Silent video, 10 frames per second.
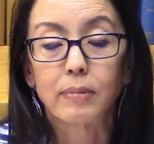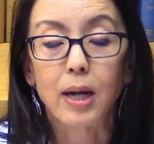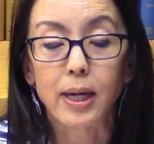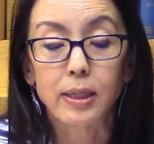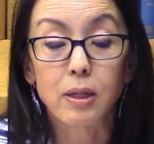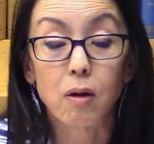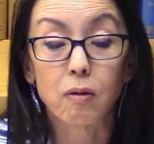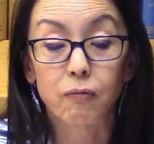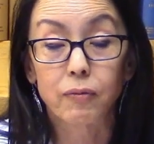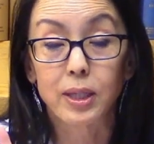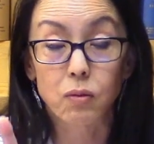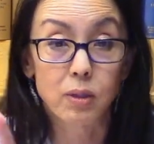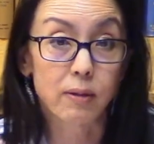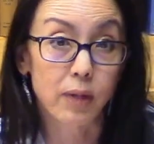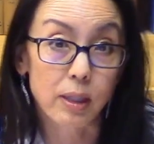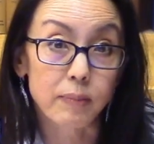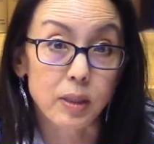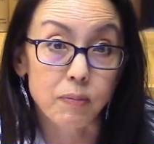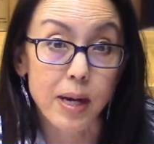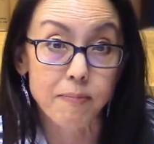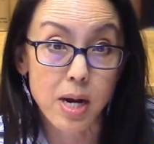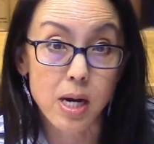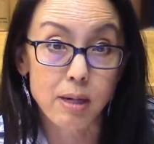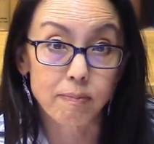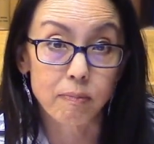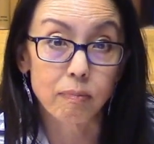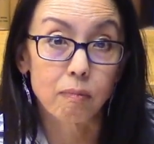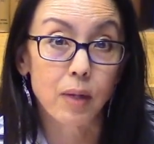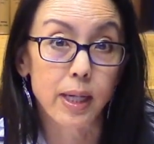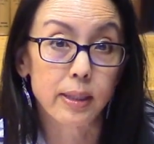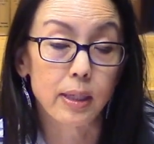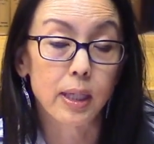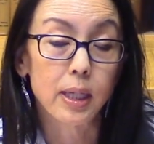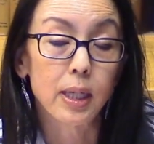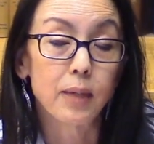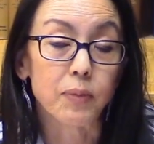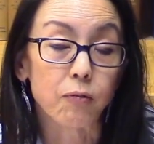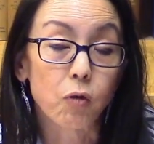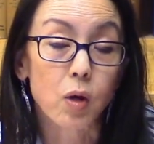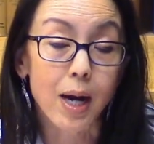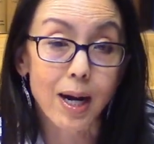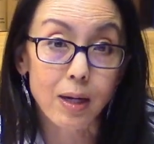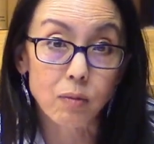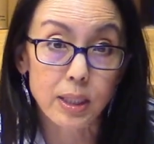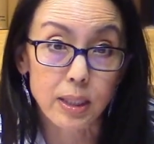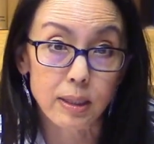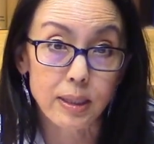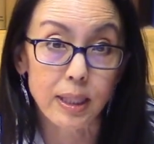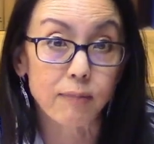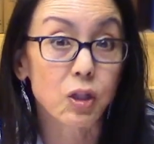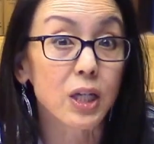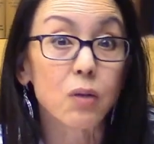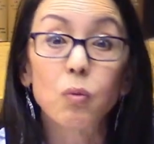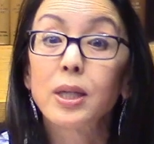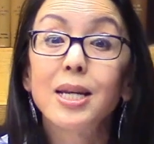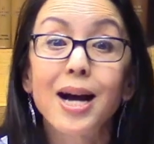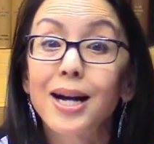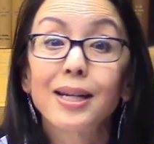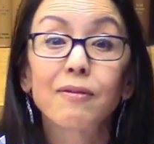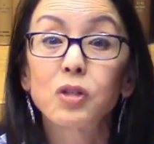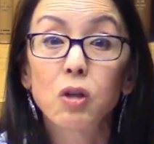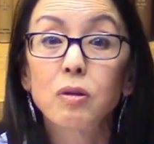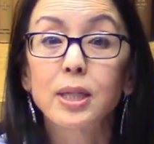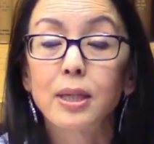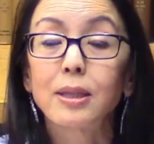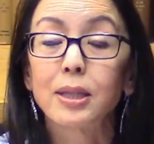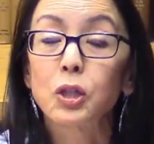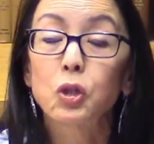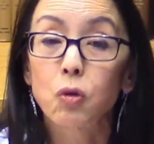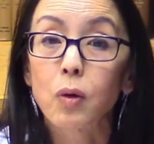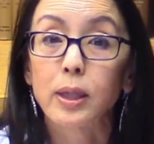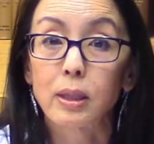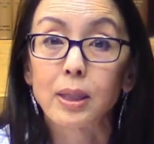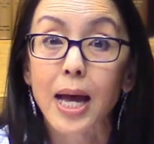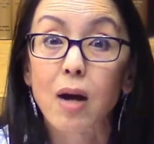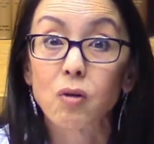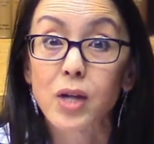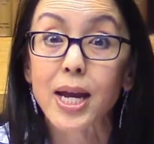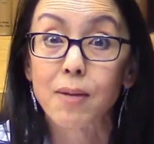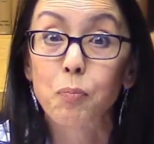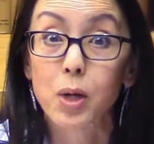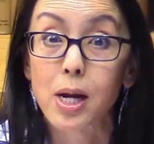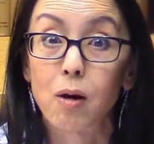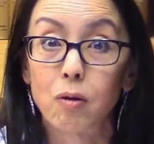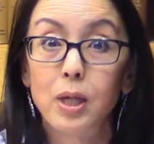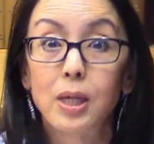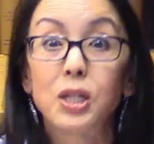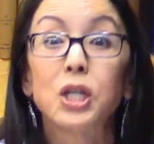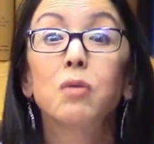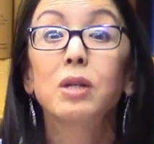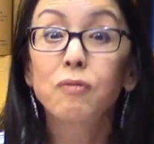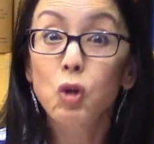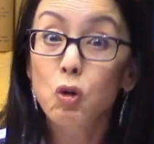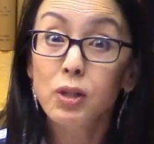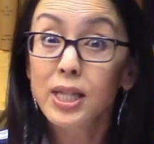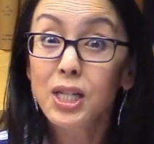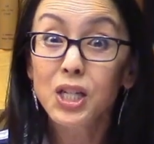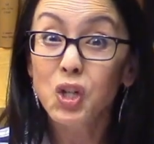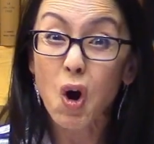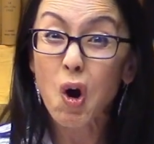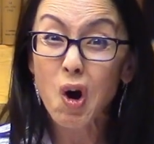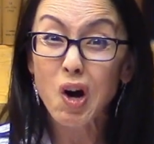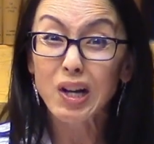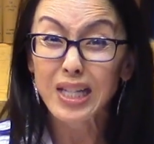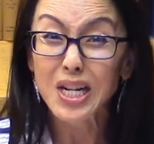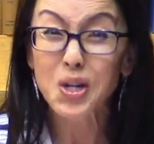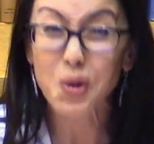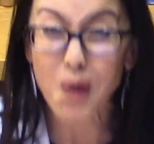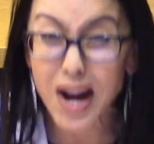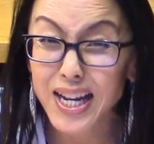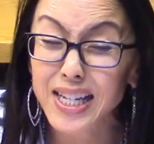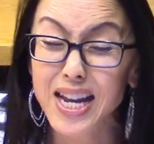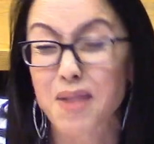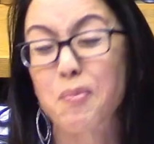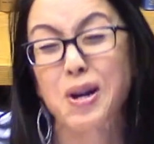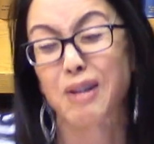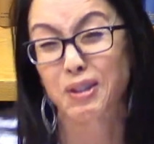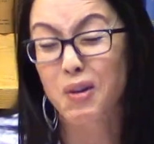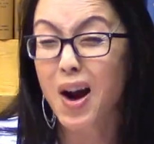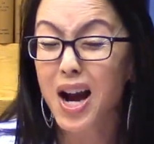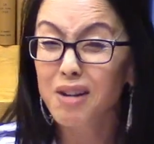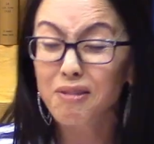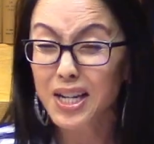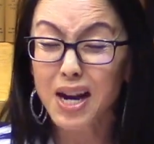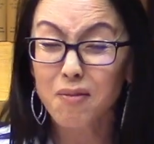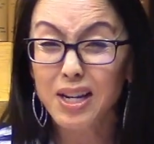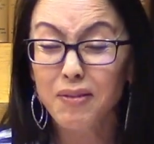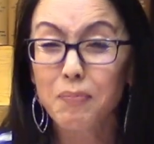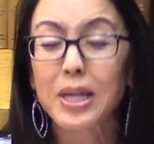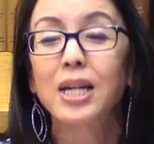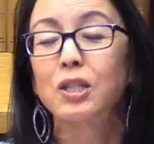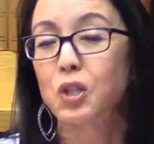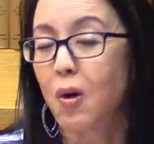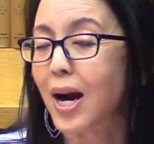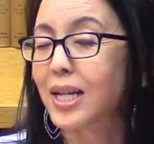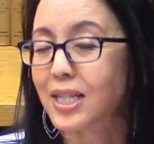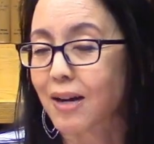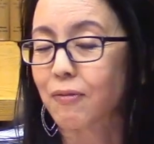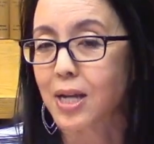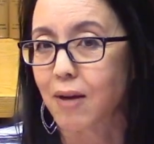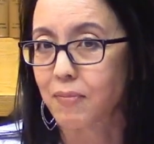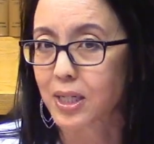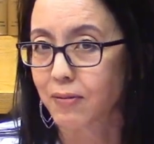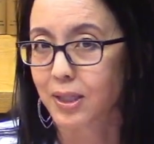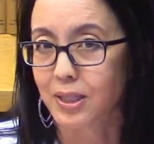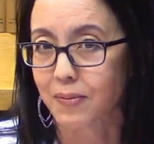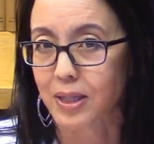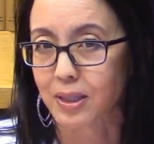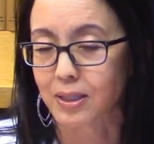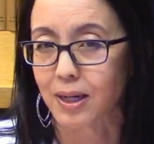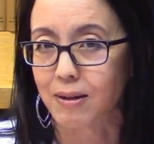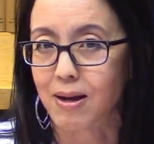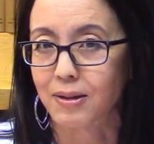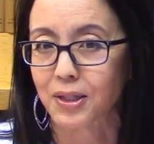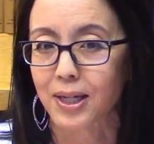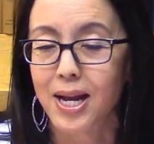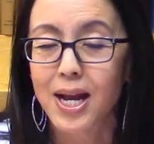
I know if this was available to my mom before I was conceived, she would not have chosen the short, loud embryo. She would have chosen the tall, quiet embryo. So I don't think I would even be here. So I definitely have mixed feelings about this technology.